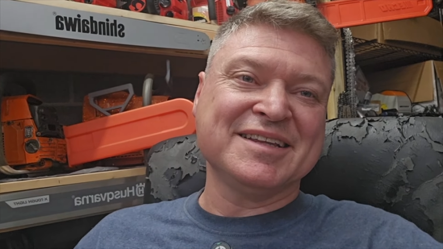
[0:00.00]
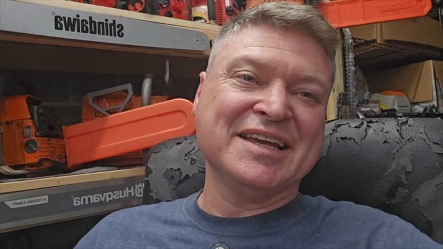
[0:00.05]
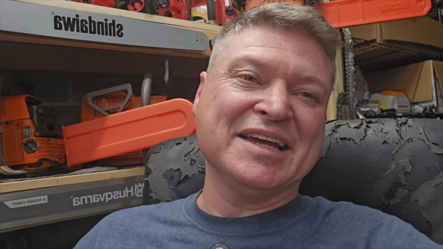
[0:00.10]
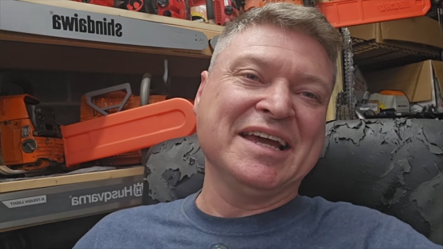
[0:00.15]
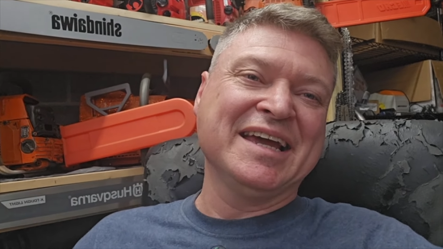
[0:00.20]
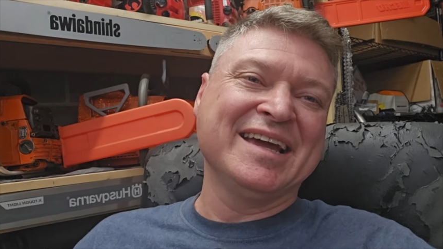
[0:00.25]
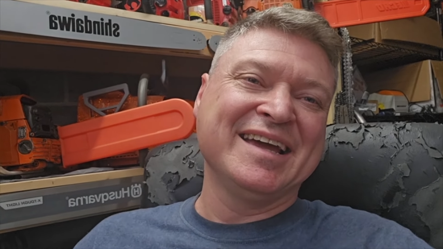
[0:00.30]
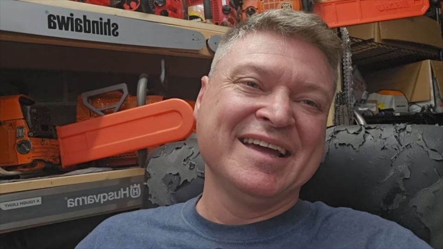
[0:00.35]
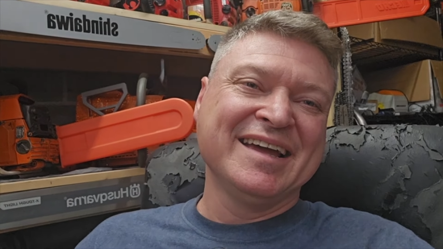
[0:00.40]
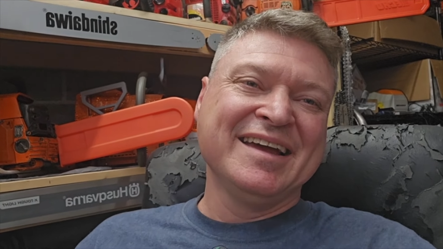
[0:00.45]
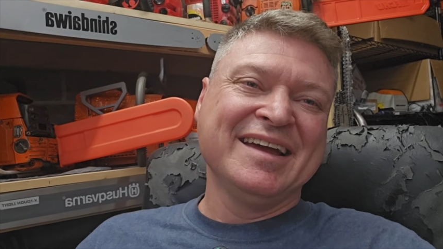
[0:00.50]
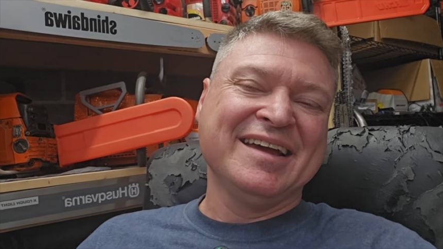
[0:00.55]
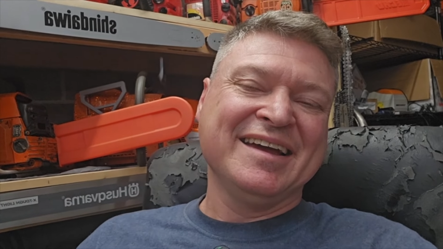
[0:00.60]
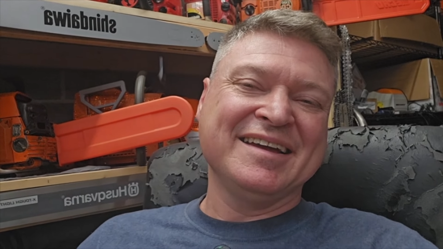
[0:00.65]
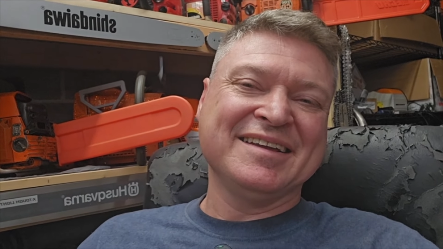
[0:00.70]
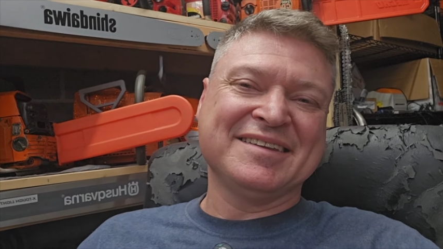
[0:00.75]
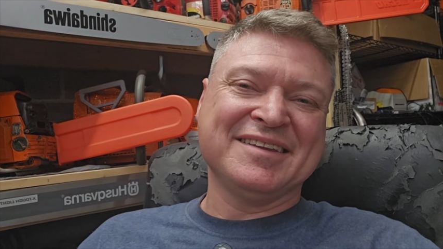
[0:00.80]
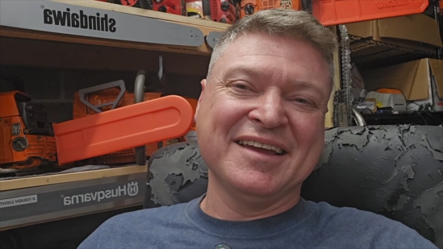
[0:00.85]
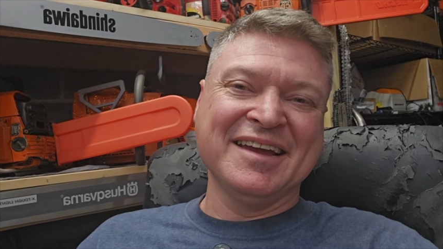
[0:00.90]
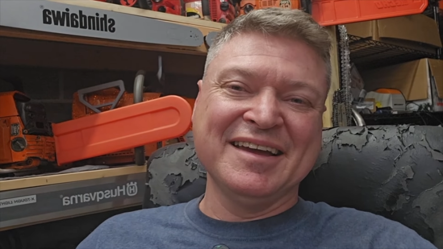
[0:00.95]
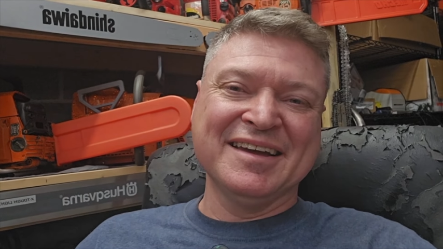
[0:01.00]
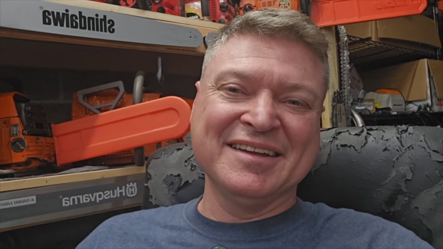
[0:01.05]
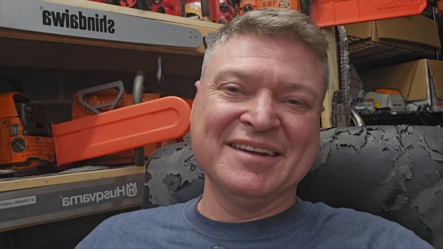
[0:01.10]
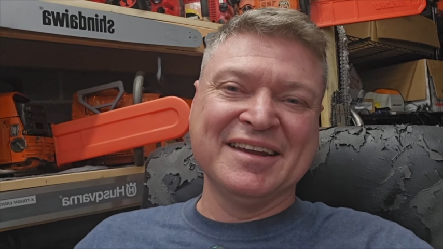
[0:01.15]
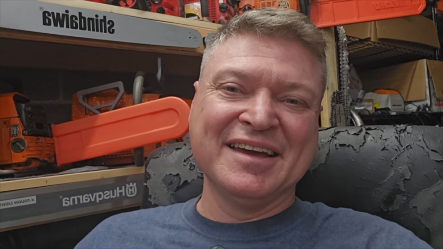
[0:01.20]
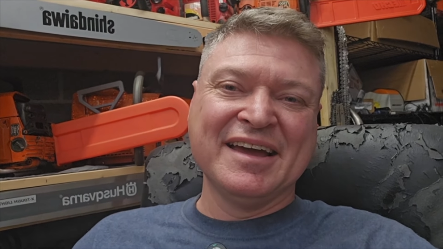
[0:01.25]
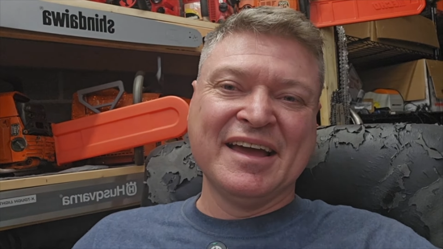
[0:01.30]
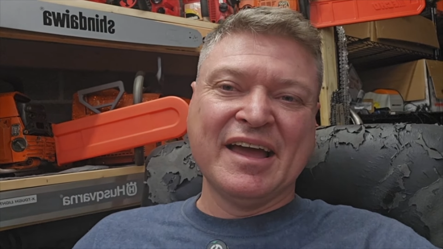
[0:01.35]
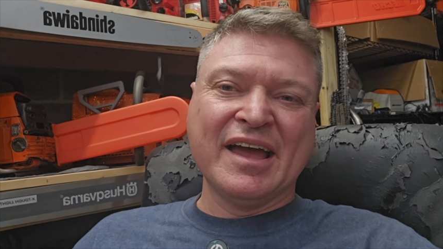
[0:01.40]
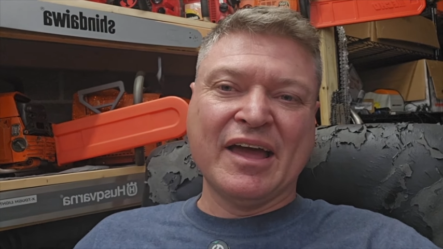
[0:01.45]
It, it
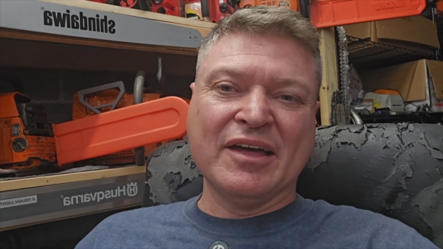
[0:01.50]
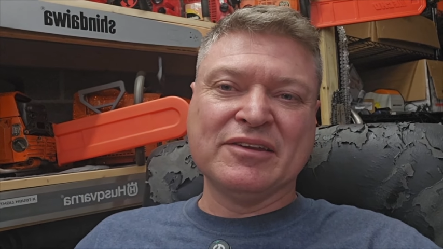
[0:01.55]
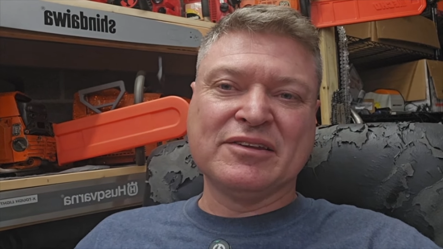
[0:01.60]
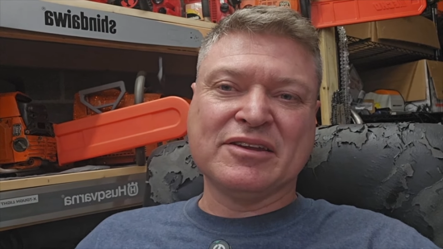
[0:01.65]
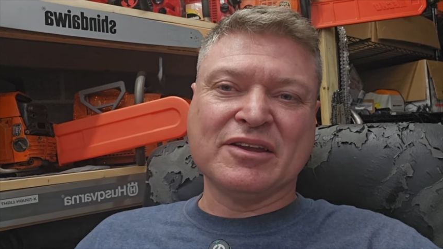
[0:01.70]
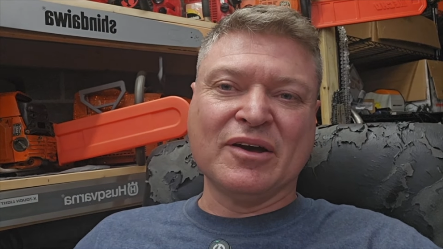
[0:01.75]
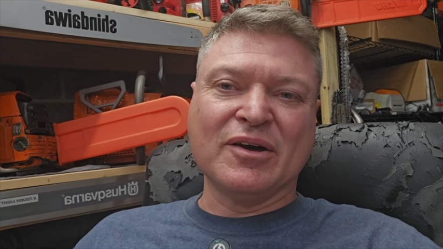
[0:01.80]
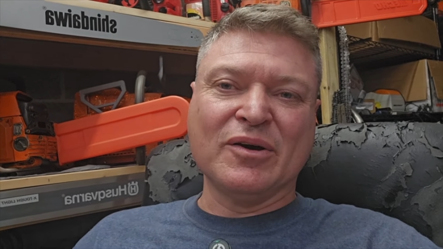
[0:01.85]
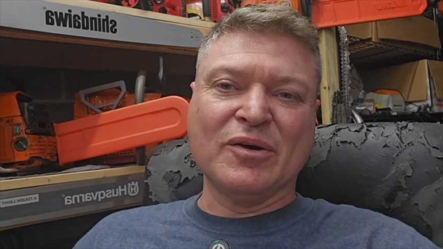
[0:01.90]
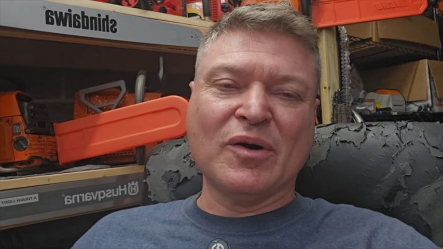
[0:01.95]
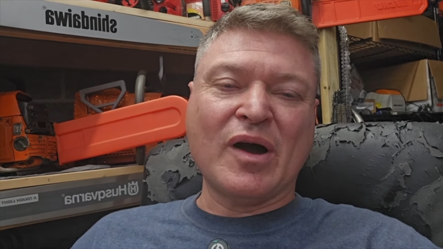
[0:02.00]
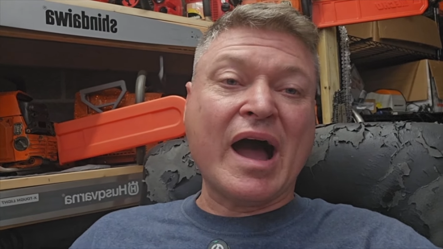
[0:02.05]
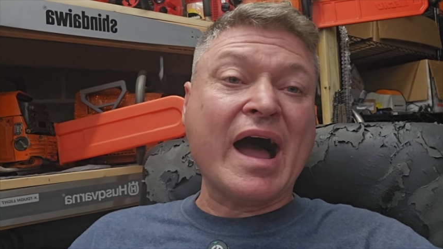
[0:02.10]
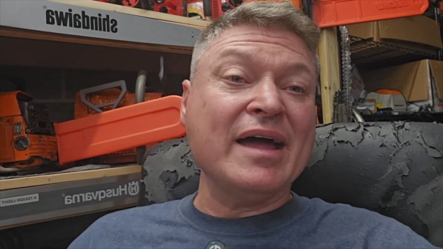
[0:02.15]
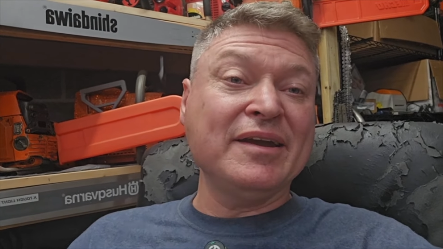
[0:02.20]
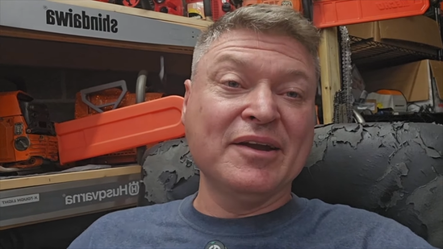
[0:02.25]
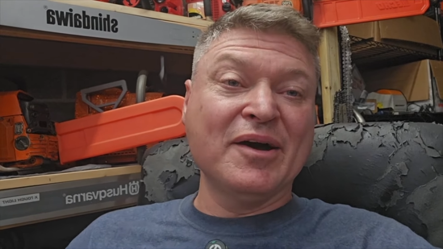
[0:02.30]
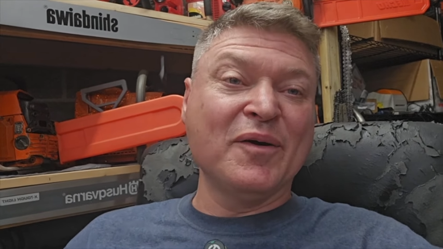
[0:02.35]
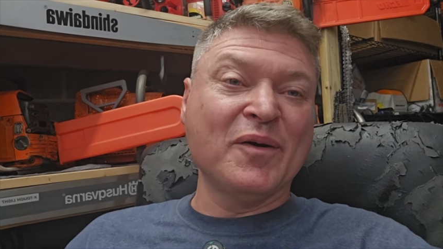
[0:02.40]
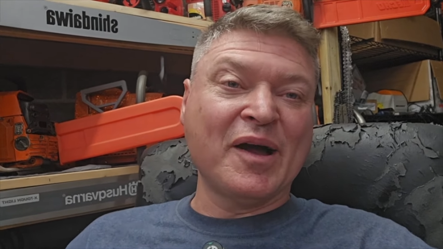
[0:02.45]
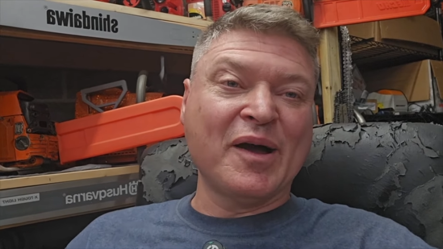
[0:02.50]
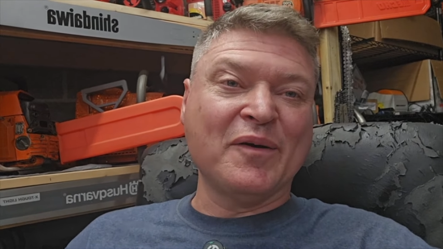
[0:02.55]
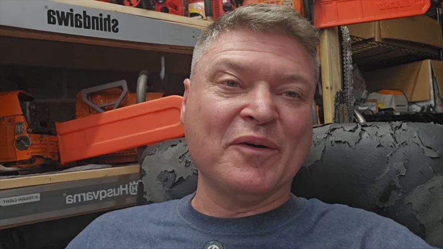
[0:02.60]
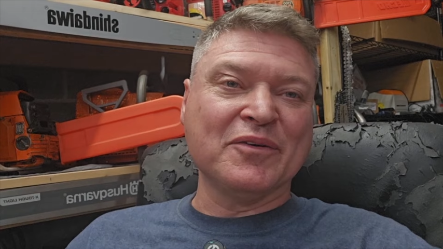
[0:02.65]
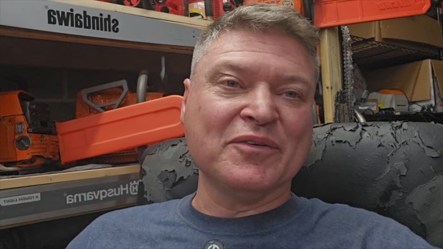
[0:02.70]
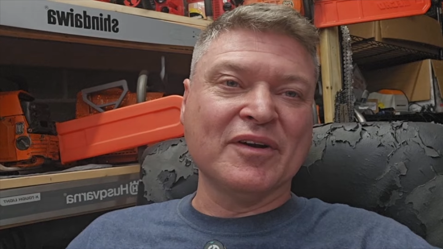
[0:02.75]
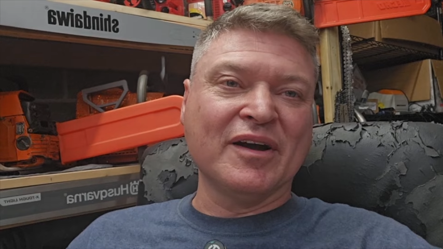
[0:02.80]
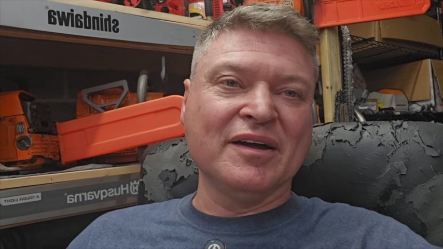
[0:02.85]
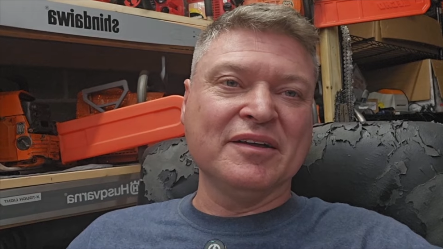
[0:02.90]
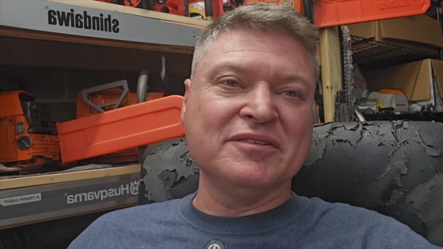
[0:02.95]
did. And so I know how
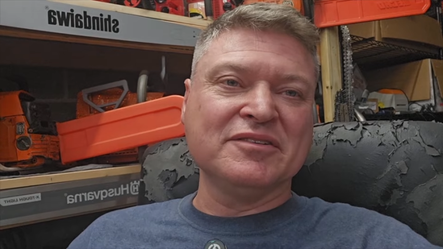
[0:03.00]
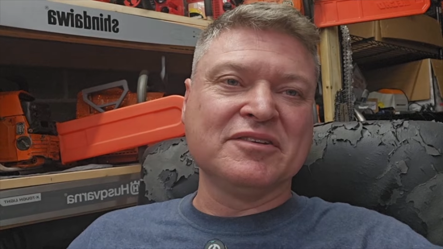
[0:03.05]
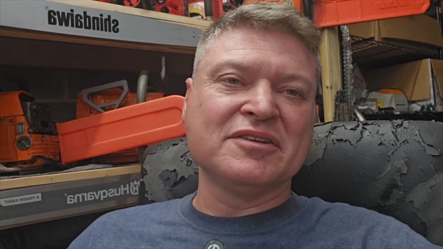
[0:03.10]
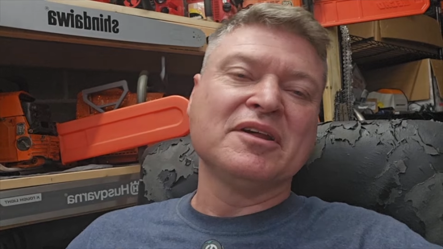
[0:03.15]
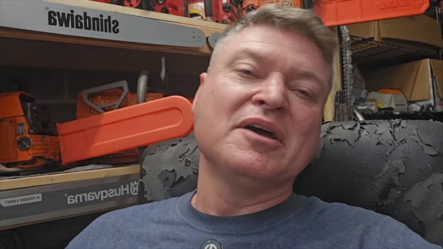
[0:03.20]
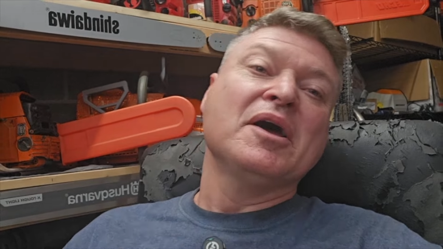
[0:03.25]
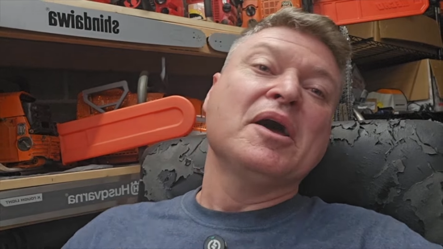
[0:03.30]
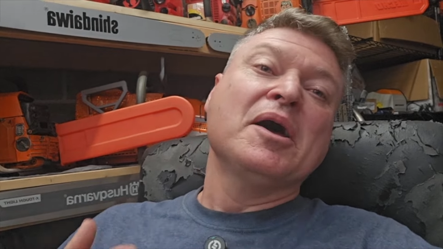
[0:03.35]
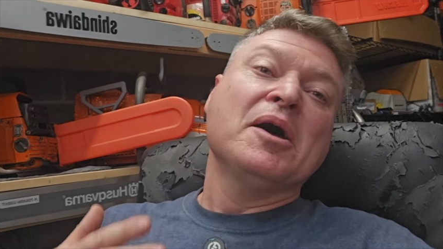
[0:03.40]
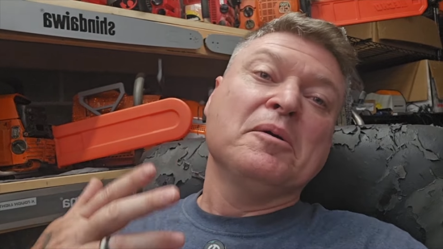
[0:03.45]
it runs,